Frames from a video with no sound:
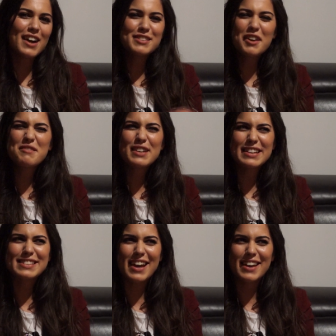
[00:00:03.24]
I don't
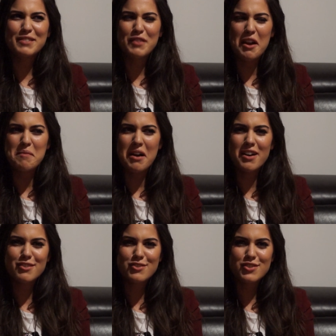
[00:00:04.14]
really date very
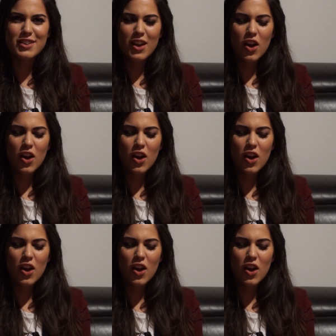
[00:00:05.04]
much.